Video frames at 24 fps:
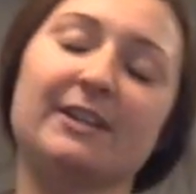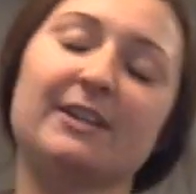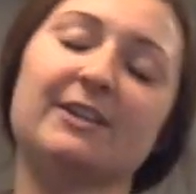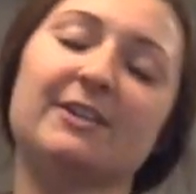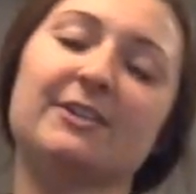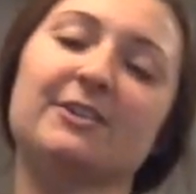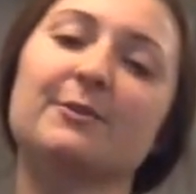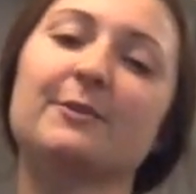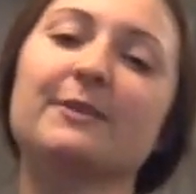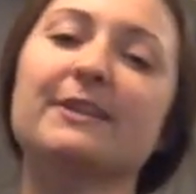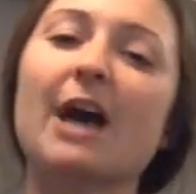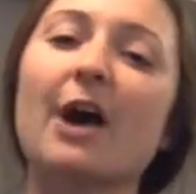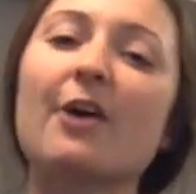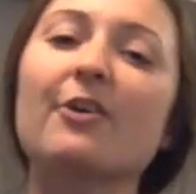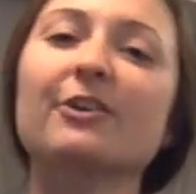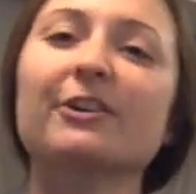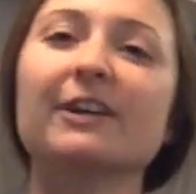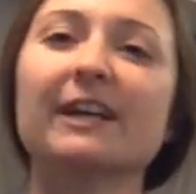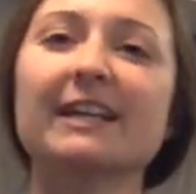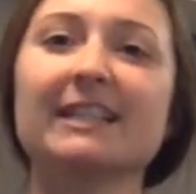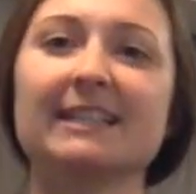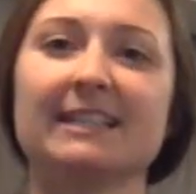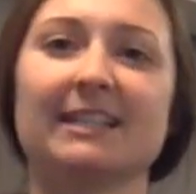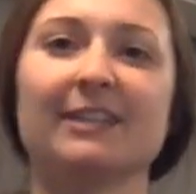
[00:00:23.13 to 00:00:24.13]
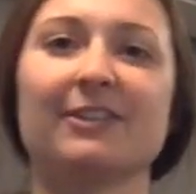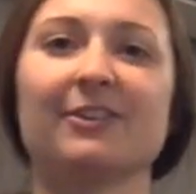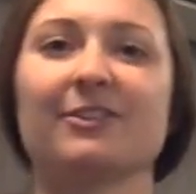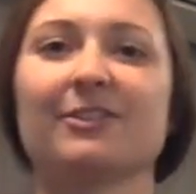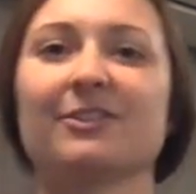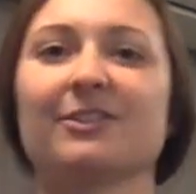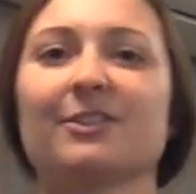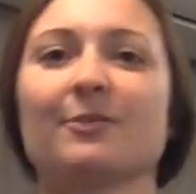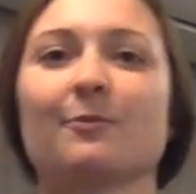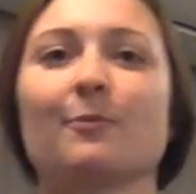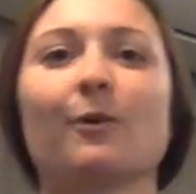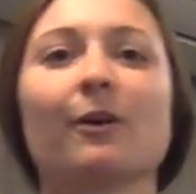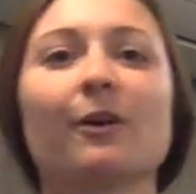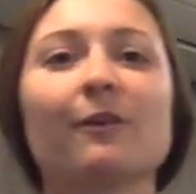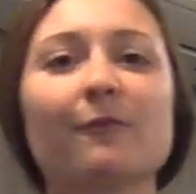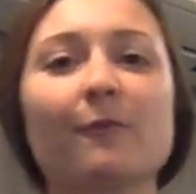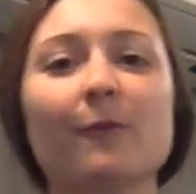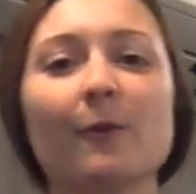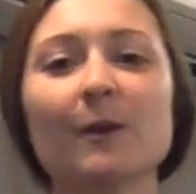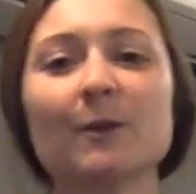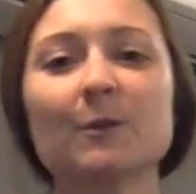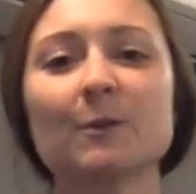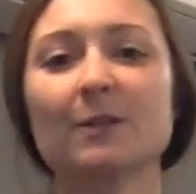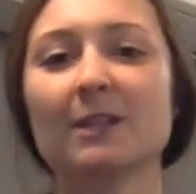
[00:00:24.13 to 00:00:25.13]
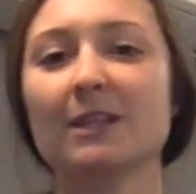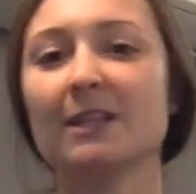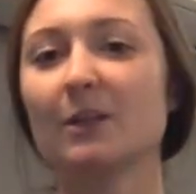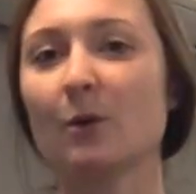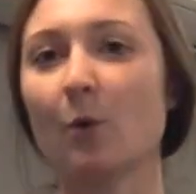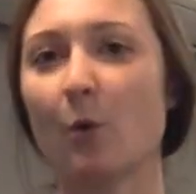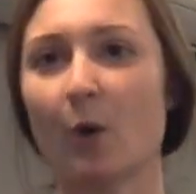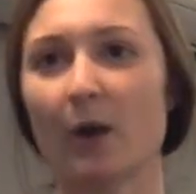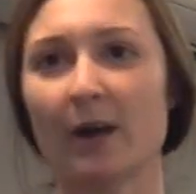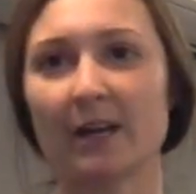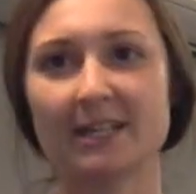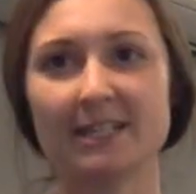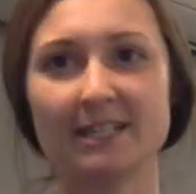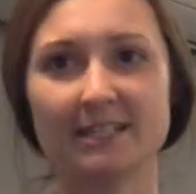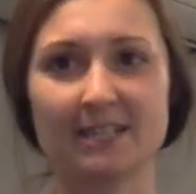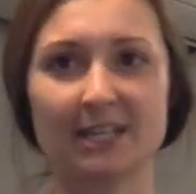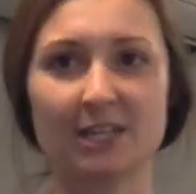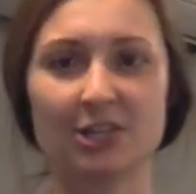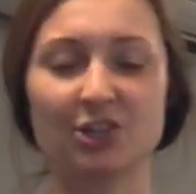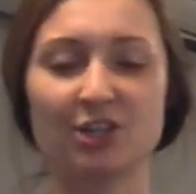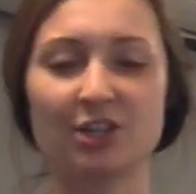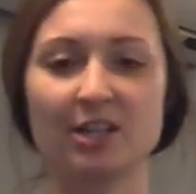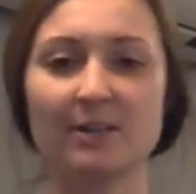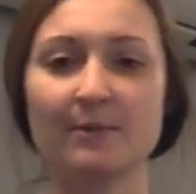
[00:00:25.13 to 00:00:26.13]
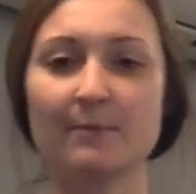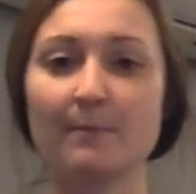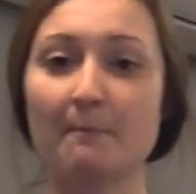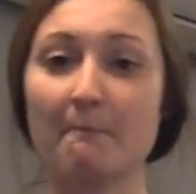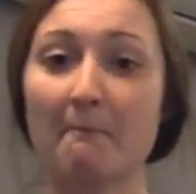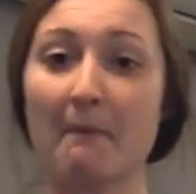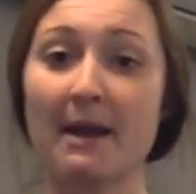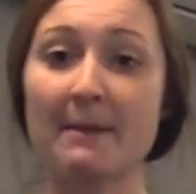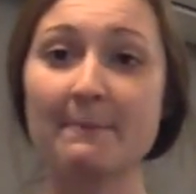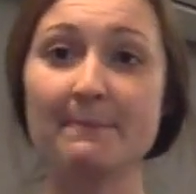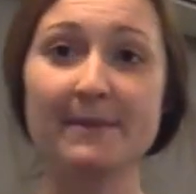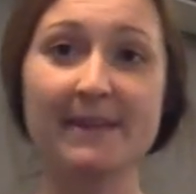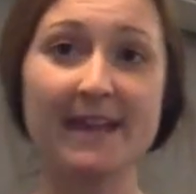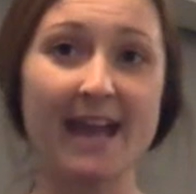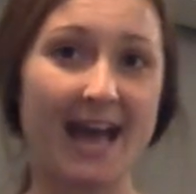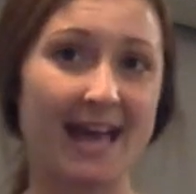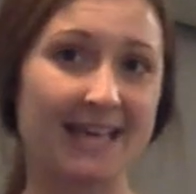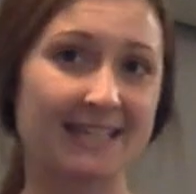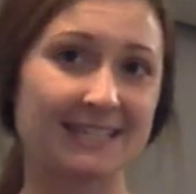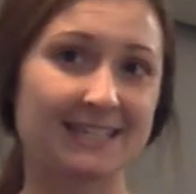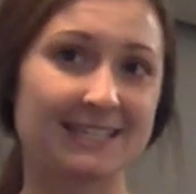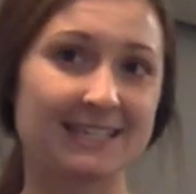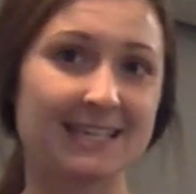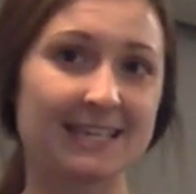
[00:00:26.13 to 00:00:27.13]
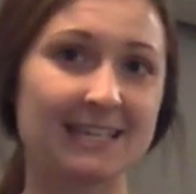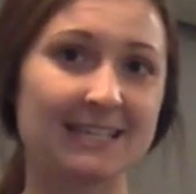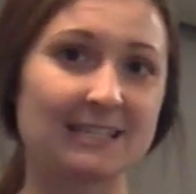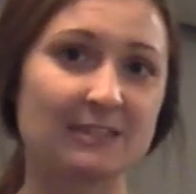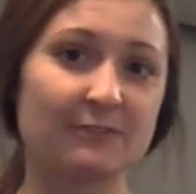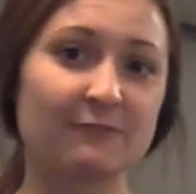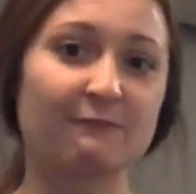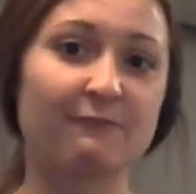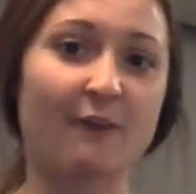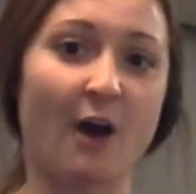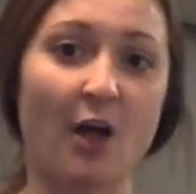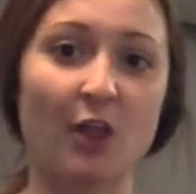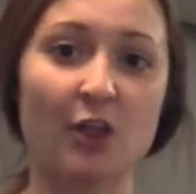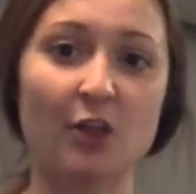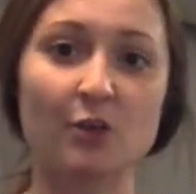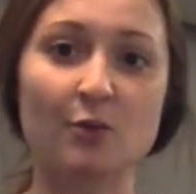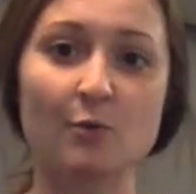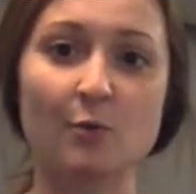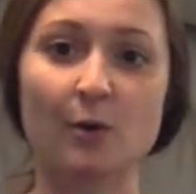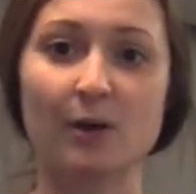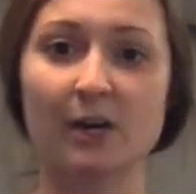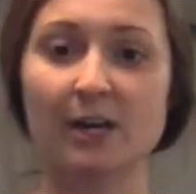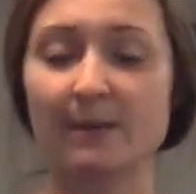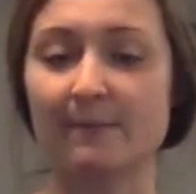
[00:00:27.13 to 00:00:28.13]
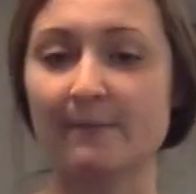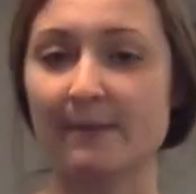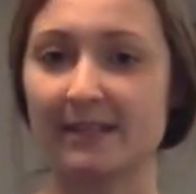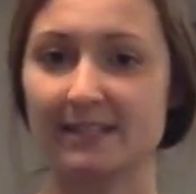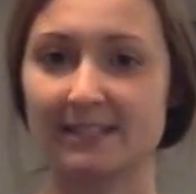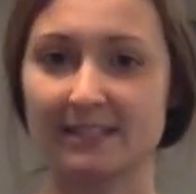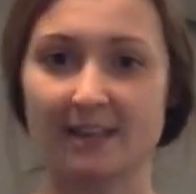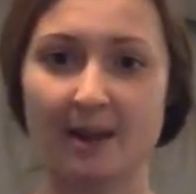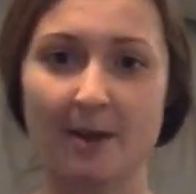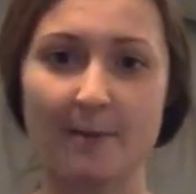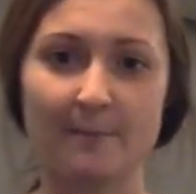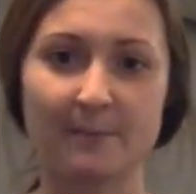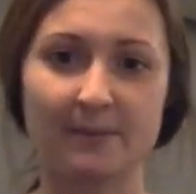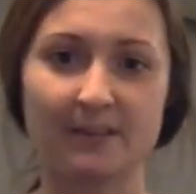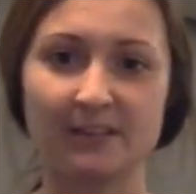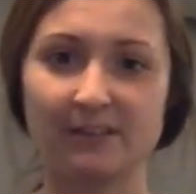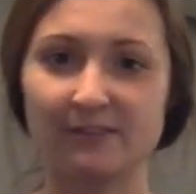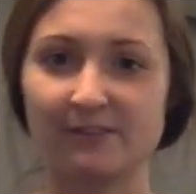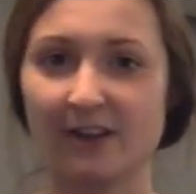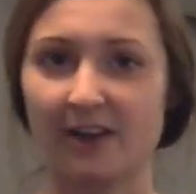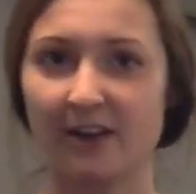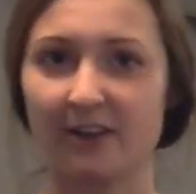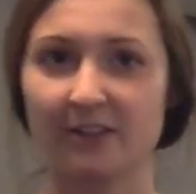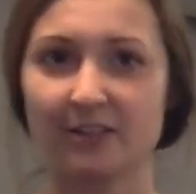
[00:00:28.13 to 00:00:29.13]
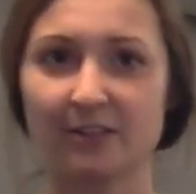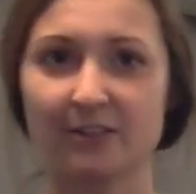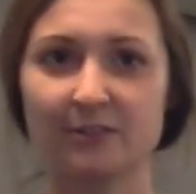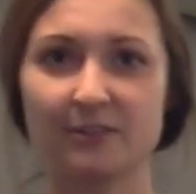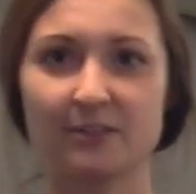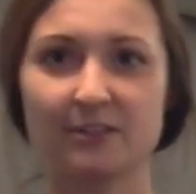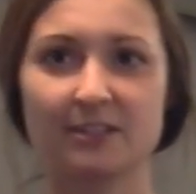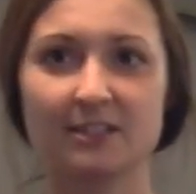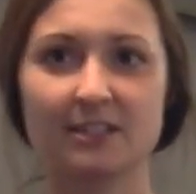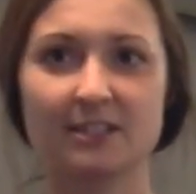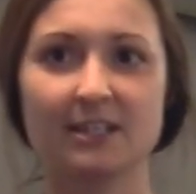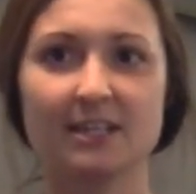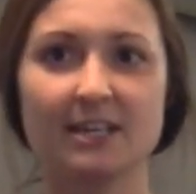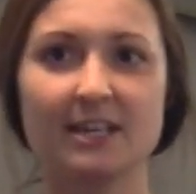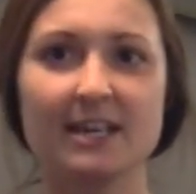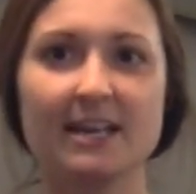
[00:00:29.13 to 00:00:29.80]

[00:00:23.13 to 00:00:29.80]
So without great leaders, the workforce within the organization might be hesitant to follow or commit to company values.